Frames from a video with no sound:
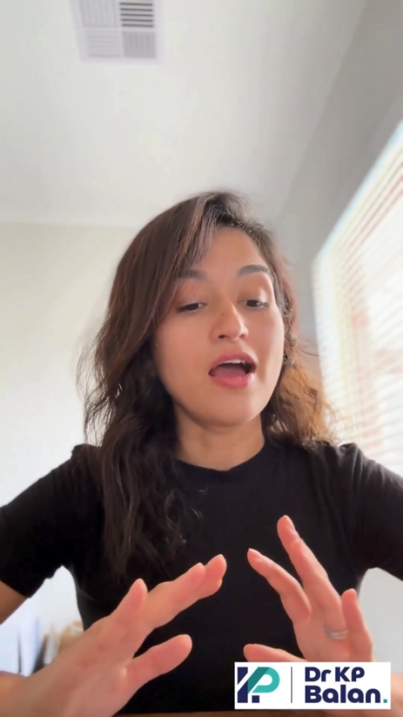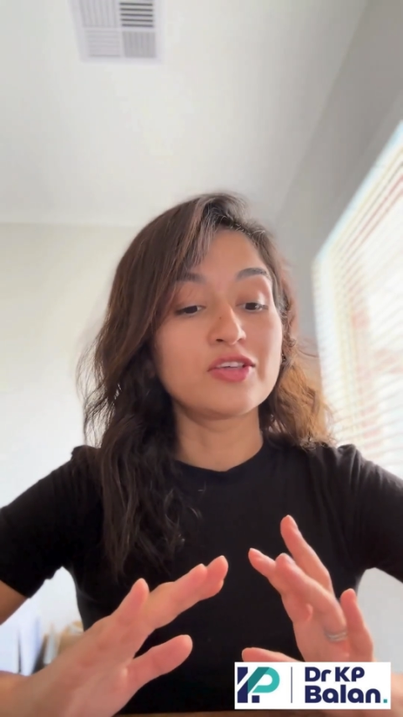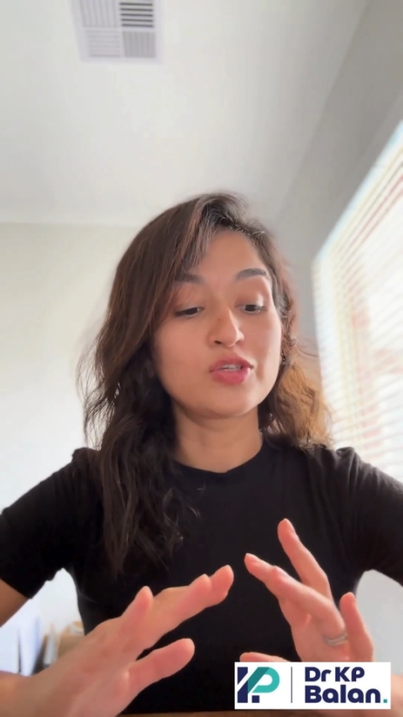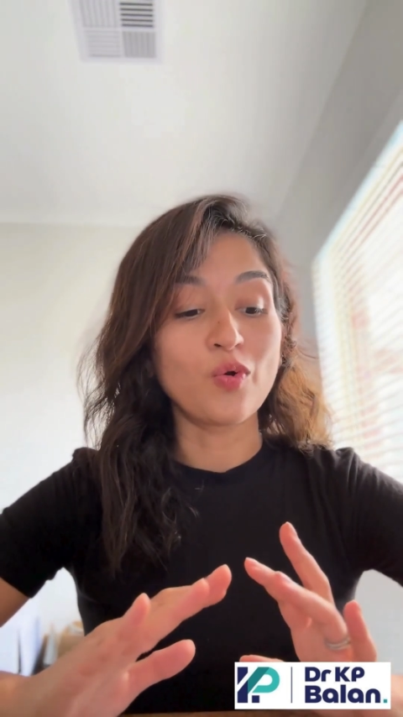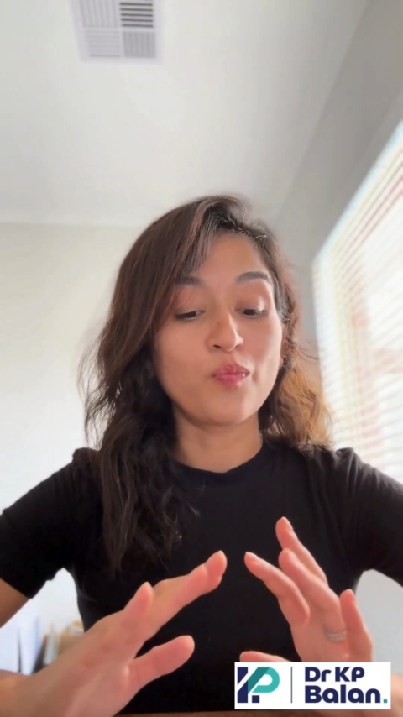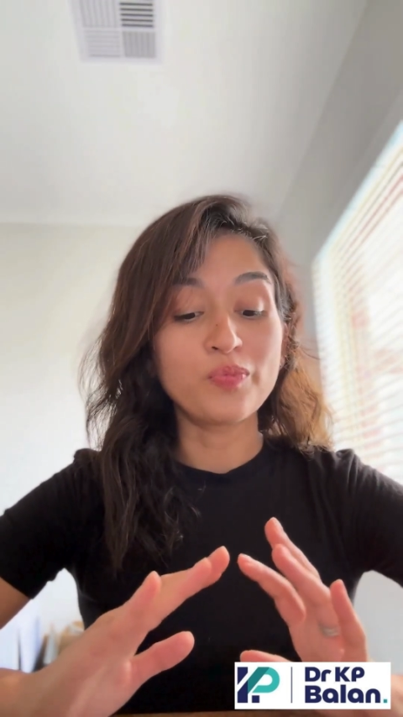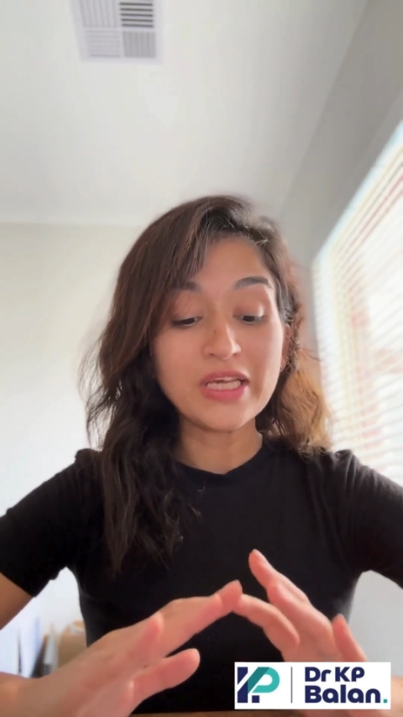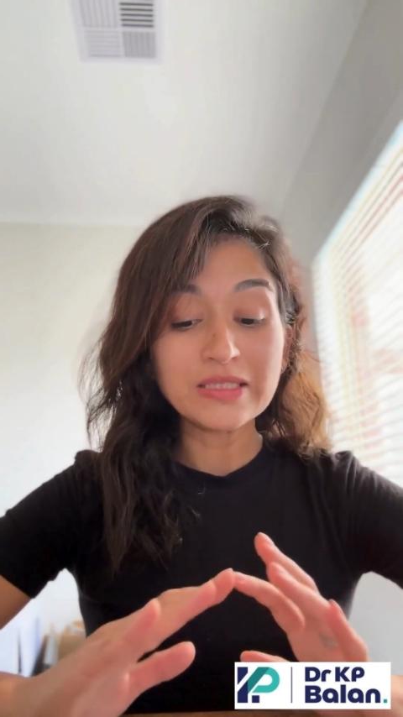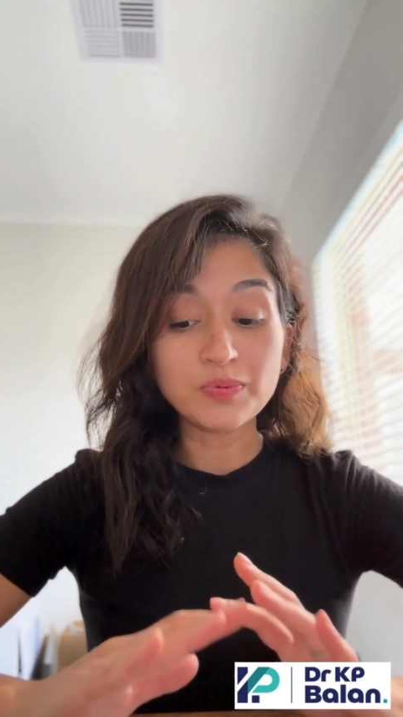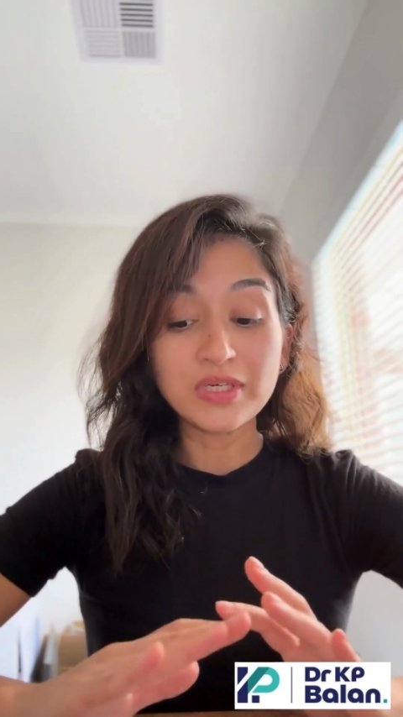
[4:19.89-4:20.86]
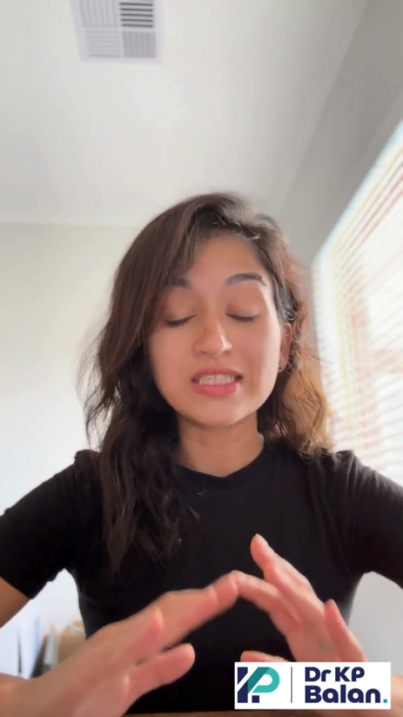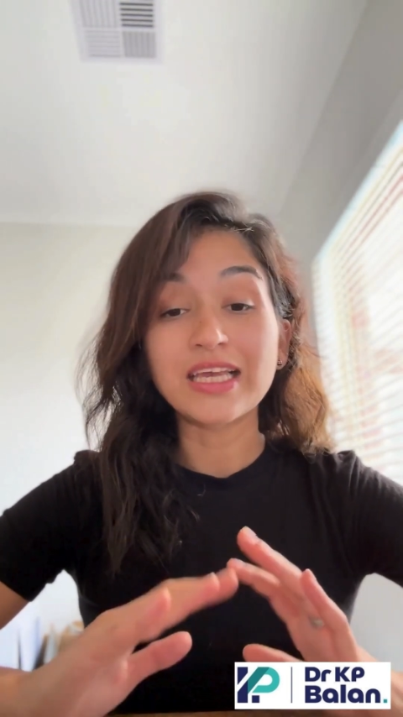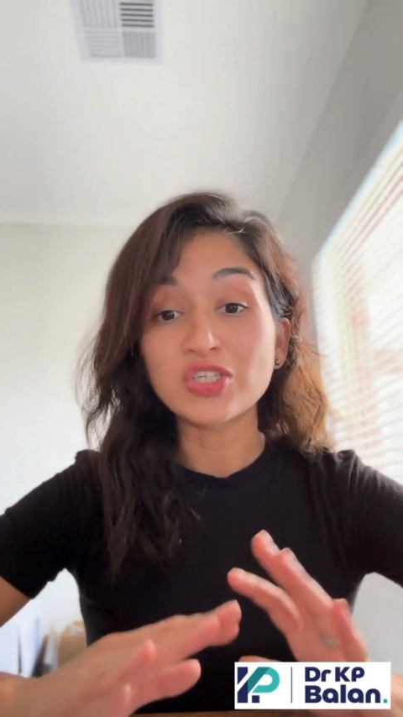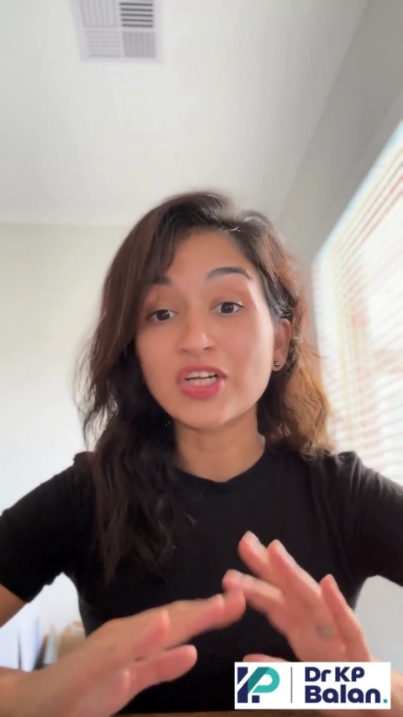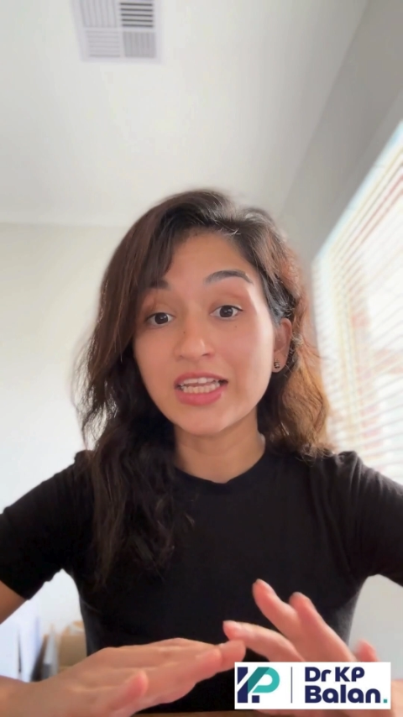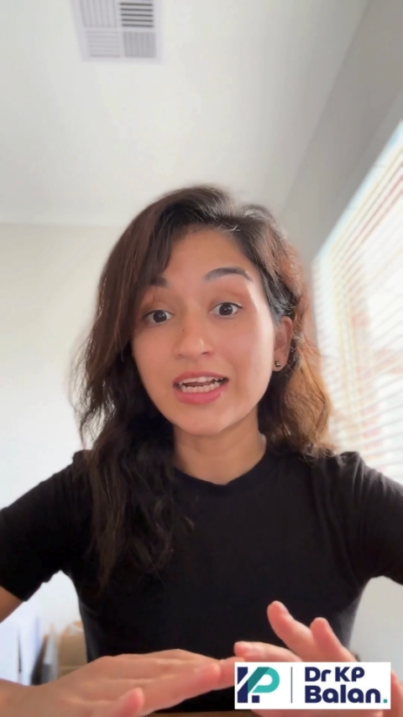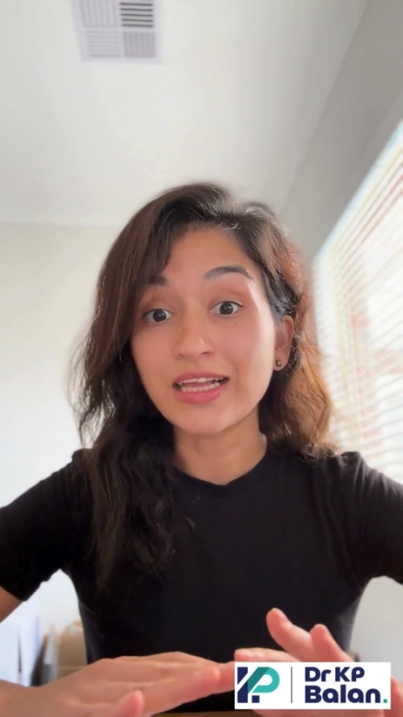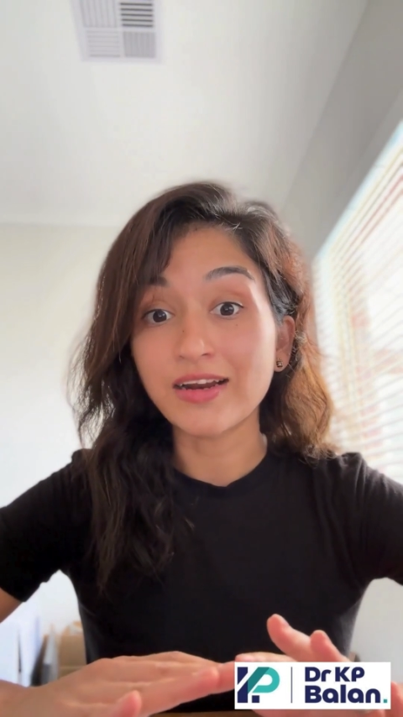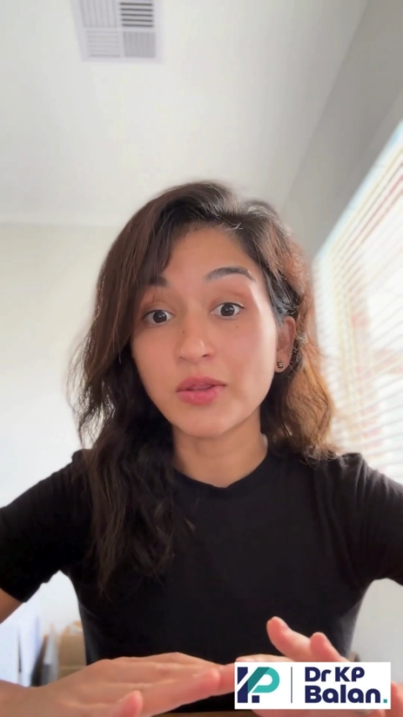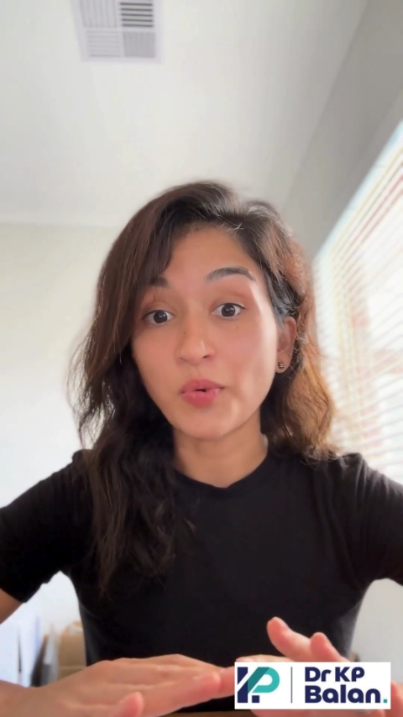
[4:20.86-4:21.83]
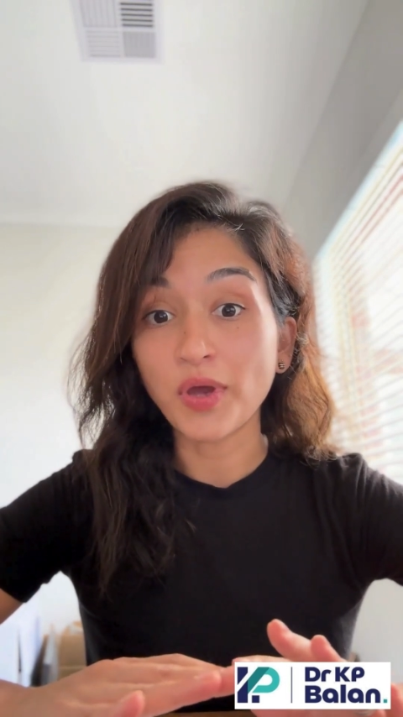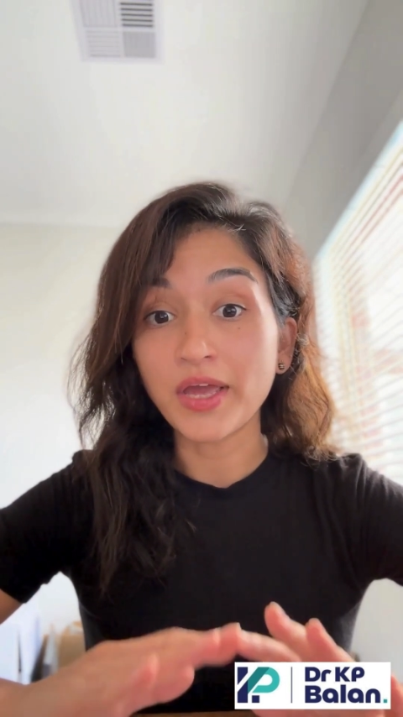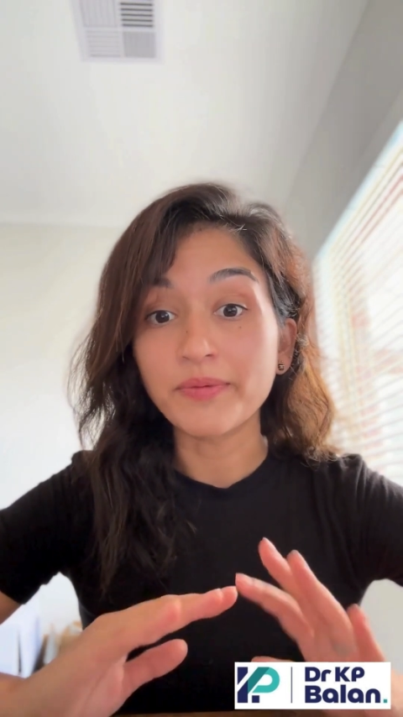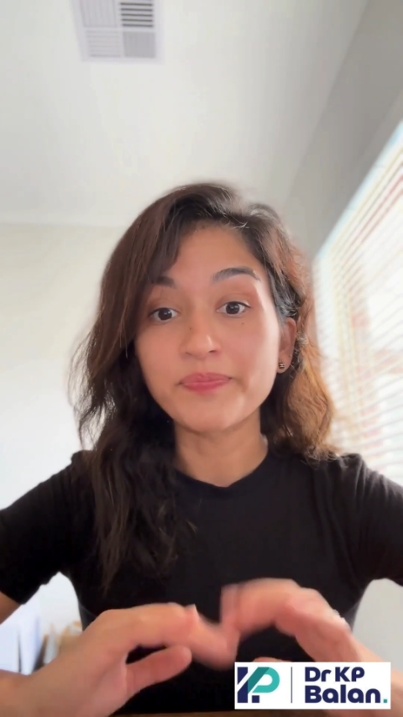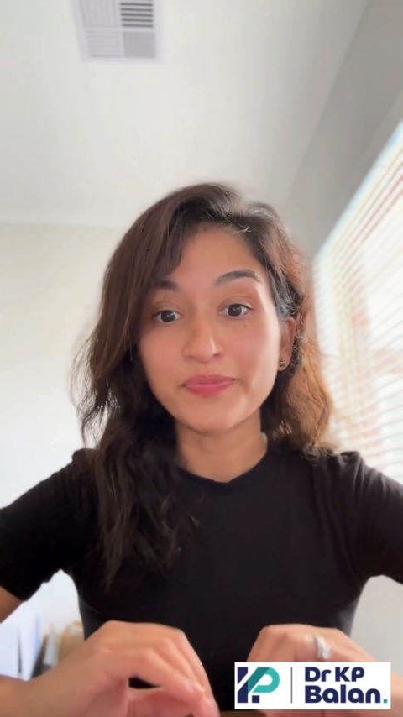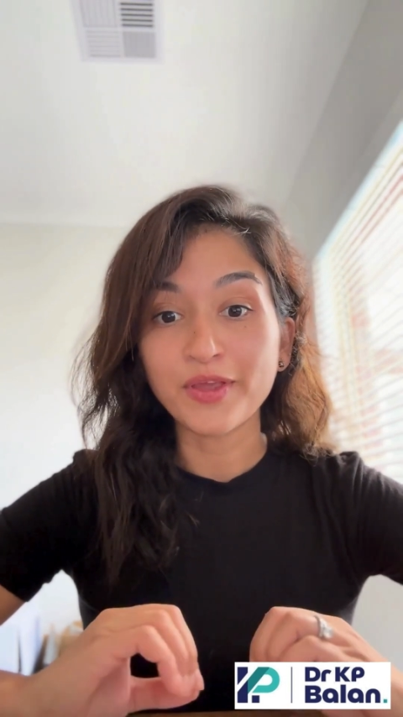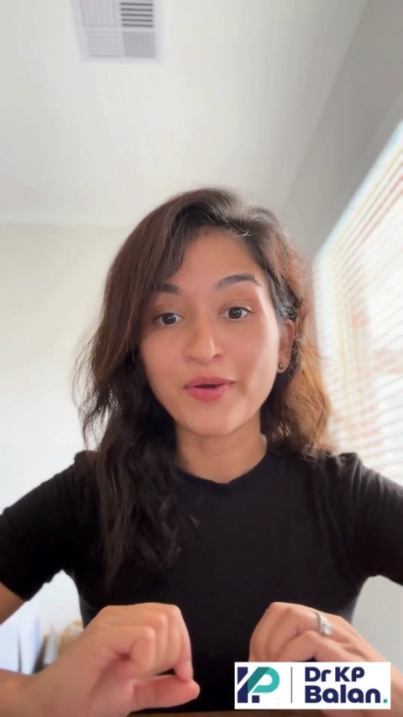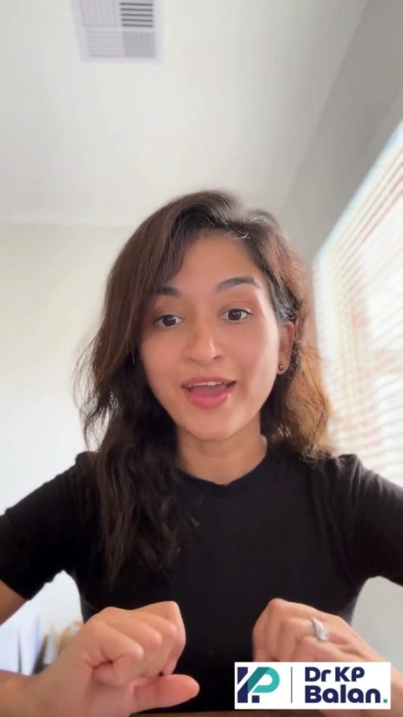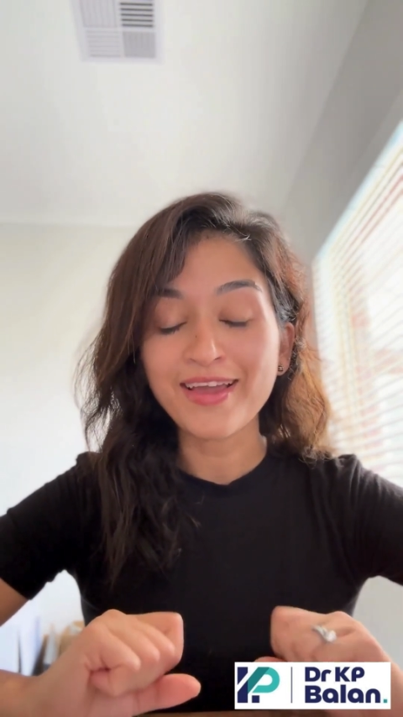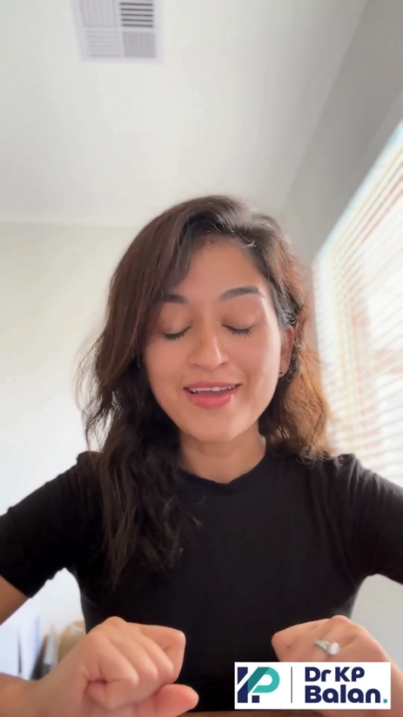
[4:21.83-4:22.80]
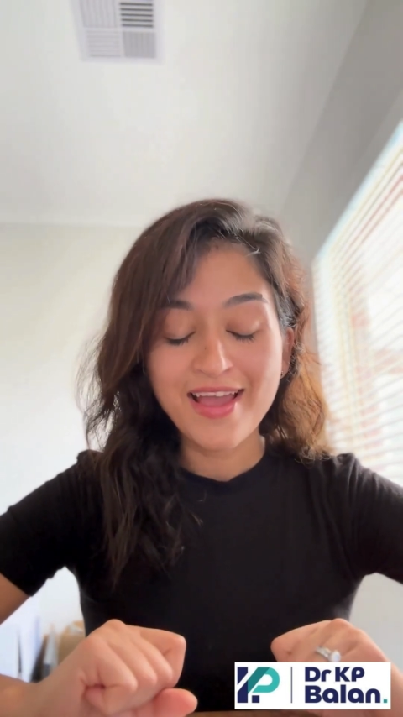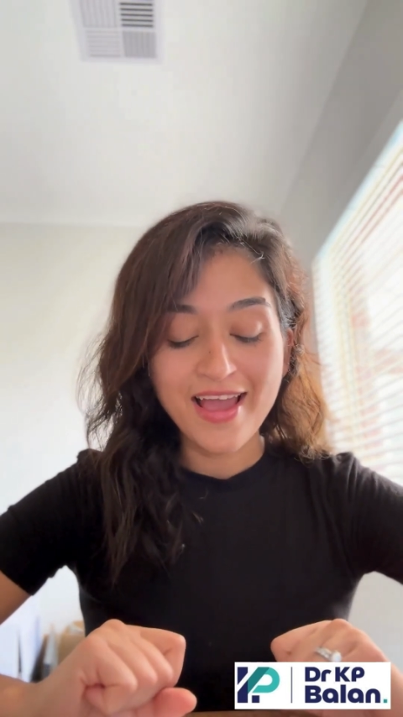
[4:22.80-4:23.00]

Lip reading: So please get your clinical out of the way. Okay.